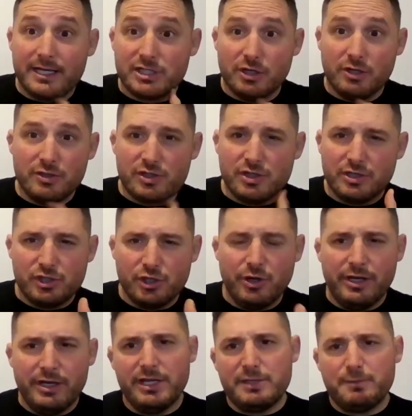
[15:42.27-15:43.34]
So
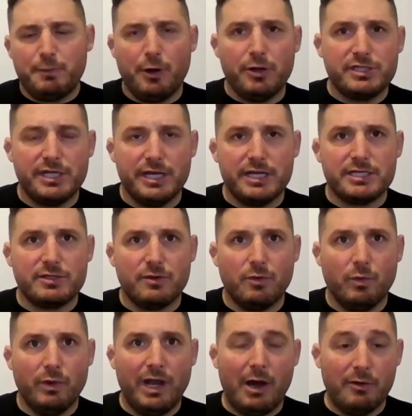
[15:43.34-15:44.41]
during this process,
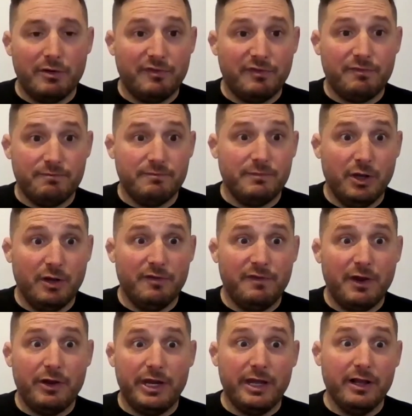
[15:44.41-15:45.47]
when I was, you know,
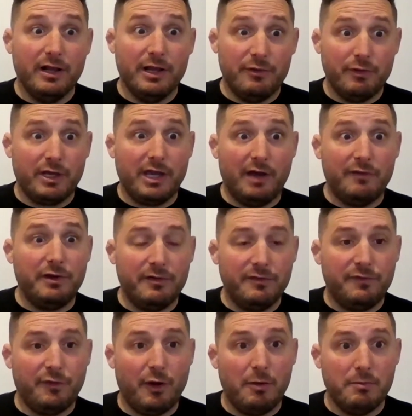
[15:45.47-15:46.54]
very ill and recovering
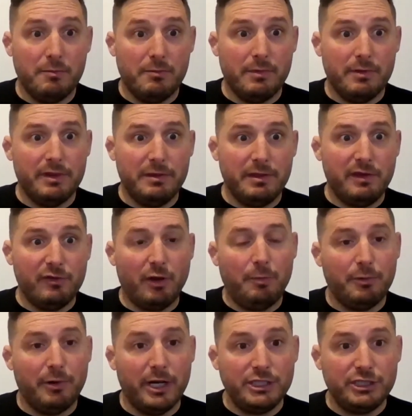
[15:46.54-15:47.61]
from these
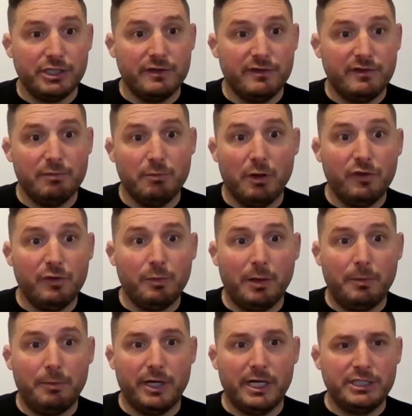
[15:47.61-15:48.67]
operations, multiple
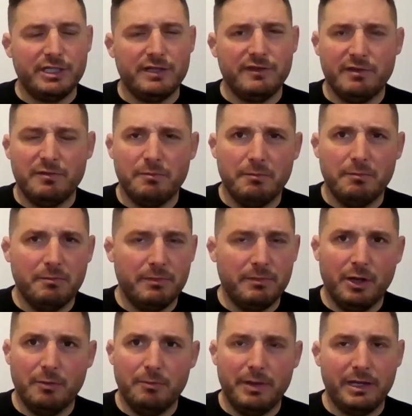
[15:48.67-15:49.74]
operations, you
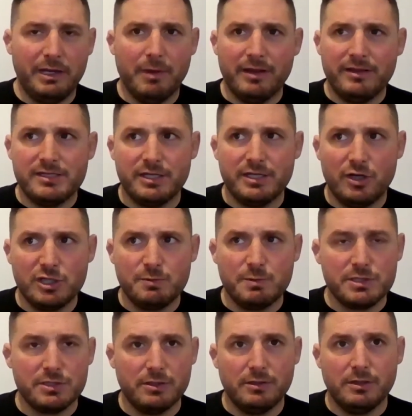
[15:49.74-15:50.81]
know, many months in
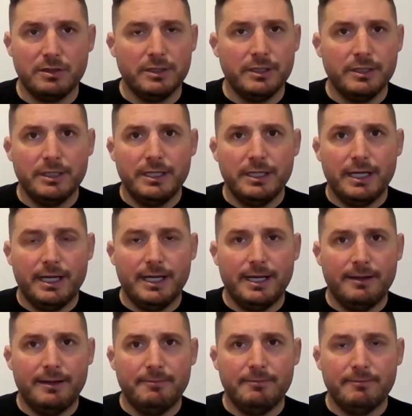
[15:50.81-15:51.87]
hospital,
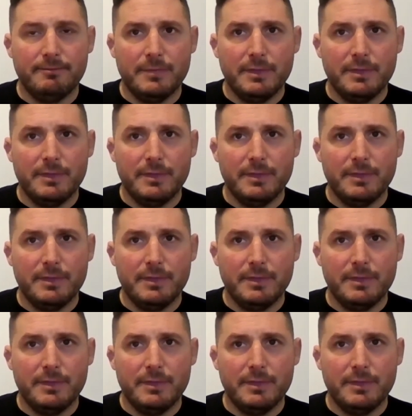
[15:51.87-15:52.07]
um,